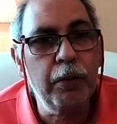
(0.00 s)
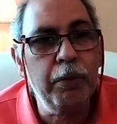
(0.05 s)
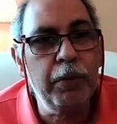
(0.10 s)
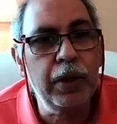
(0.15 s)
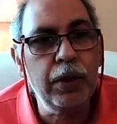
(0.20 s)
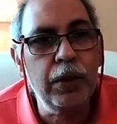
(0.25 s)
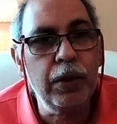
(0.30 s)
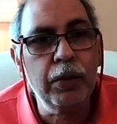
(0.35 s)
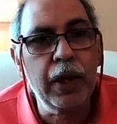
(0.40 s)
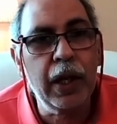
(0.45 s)

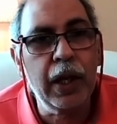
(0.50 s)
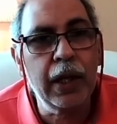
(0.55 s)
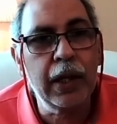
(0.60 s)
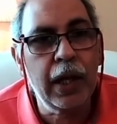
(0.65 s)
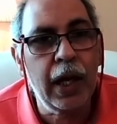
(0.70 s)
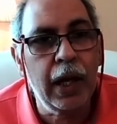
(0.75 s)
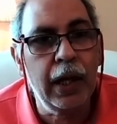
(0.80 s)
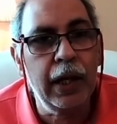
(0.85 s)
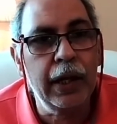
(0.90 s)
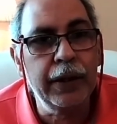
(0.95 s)
be UK and
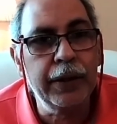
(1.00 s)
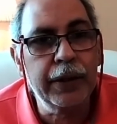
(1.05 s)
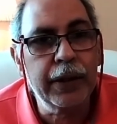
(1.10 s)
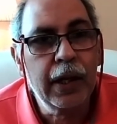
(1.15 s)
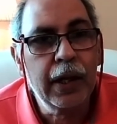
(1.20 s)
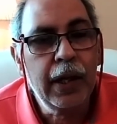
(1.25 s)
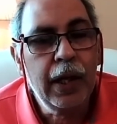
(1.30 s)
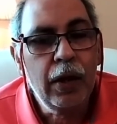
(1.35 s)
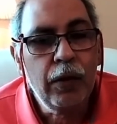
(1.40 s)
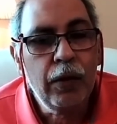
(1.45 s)
Ireland.
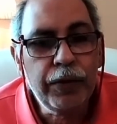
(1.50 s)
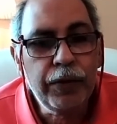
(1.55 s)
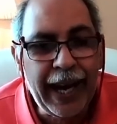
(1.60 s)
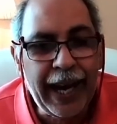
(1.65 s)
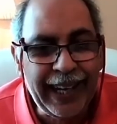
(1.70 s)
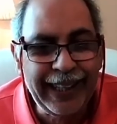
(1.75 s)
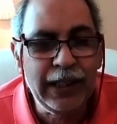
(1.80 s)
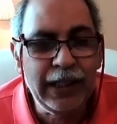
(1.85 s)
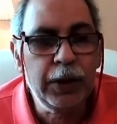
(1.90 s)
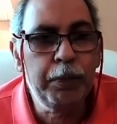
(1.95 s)

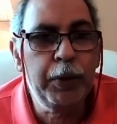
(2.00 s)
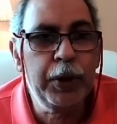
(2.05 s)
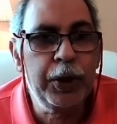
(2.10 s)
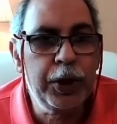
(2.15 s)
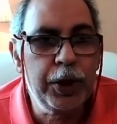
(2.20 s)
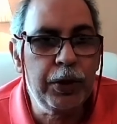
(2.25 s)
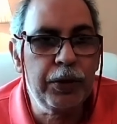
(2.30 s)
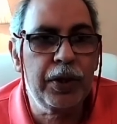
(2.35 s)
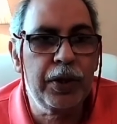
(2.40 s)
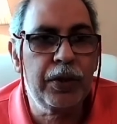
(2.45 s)
That is a
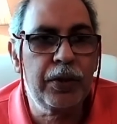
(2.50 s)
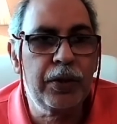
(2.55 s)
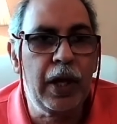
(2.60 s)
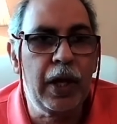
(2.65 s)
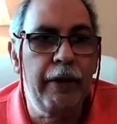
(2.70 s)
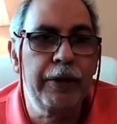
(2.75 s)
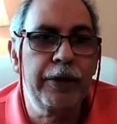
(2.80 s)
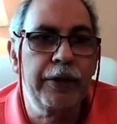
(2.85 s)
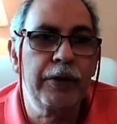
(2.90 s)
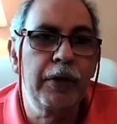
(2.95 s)
producer's
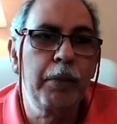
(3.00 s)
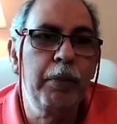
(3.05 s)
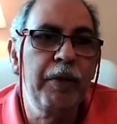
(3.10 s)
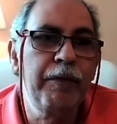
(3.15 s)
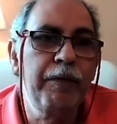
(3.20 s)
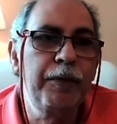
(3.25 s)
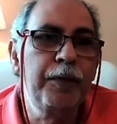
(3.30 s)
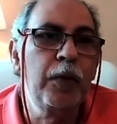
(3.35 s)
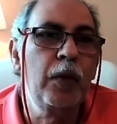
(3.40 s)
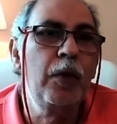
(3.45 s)
territory.
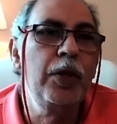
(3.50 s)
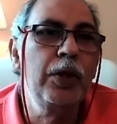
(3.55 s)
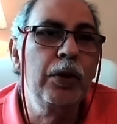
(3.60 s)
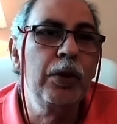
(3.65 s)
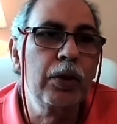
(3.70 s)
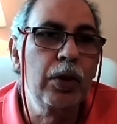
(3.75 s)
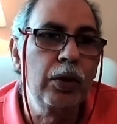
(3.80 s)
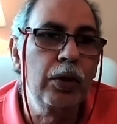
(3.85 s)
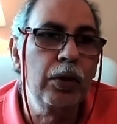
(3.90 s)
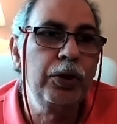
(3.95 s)
Before you
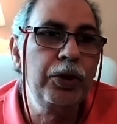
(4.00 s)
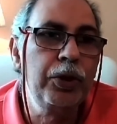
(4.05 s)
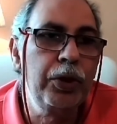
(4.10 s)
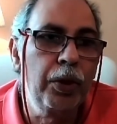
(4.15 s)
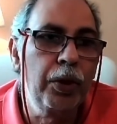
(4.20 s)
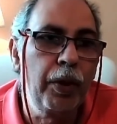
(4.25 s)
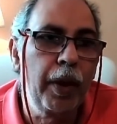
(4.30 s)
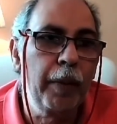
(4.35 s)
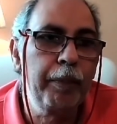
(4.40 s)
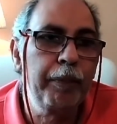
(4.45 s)
go to
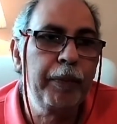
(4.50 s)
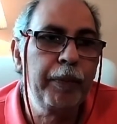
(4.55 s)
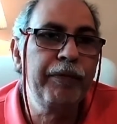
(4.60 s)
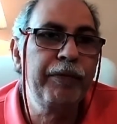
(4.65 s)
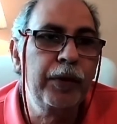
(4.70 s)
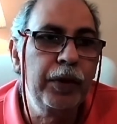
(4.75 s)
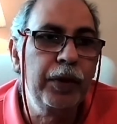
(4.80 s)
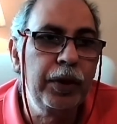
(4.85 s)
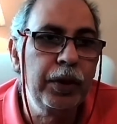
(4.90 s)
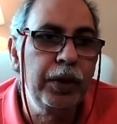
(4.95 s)
Europe,
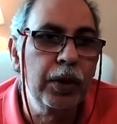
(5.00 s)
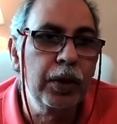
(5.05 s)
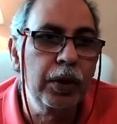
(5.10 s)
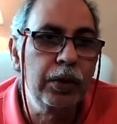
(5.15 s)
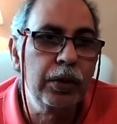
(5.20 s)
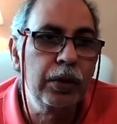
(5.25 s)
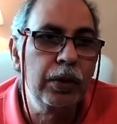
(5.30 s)
before you go to